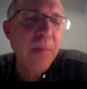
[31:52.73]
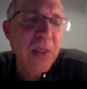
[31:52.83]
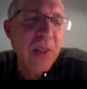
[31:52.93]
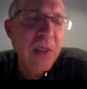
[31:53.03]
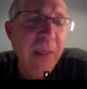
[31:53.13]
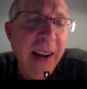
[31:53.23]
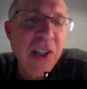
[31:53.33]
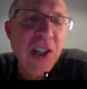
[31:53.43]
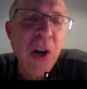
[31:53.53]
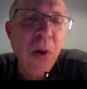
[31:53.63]
devises
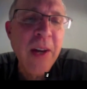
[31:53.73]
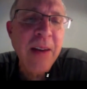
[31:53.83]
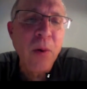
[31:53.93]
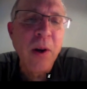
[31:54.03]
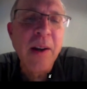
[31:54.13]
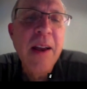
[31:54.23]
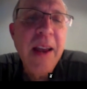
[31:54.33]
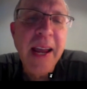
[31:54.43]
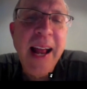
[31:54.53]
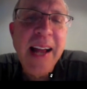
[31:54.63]
its own network
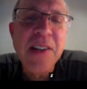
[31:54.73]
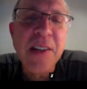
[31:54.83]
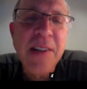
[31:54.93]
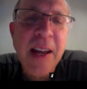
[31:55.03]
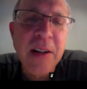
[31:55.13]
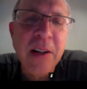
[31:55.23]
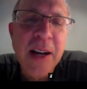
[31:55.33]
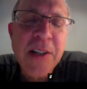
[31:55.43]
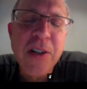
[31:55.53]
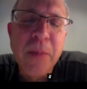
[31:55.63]
and has the
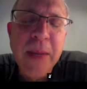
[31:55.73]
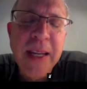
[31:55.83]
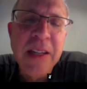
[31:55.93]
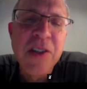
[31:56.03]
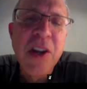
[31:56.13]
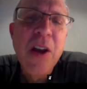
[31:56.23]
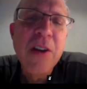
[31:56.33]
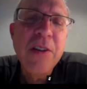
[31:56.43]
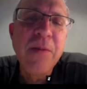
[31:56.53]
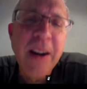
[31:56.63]
technological means
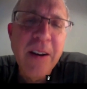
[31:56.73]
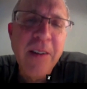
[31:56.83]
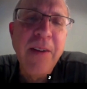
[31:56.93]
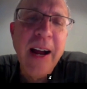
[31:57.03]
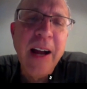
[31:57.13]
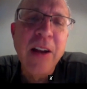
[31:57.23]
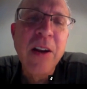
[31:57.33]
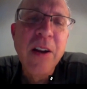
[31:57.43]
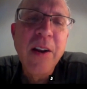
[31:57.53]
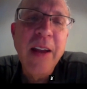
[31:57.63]
to verify
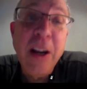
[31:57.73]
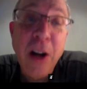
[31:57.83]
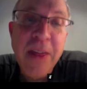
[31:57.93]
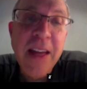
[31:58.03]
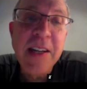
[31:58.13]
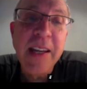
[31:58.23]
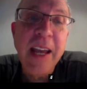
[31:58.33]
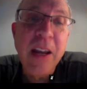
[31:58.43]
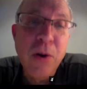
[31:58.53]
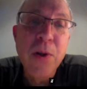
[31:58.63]
and
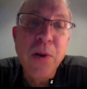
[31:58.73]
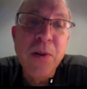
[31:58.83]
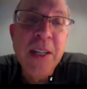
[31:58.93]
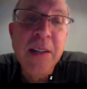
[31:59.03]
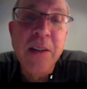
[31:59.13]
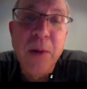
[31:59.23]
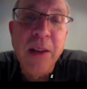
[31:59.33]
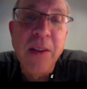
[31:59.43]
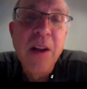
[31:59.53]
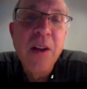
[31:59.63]
authenticate who you're dealing with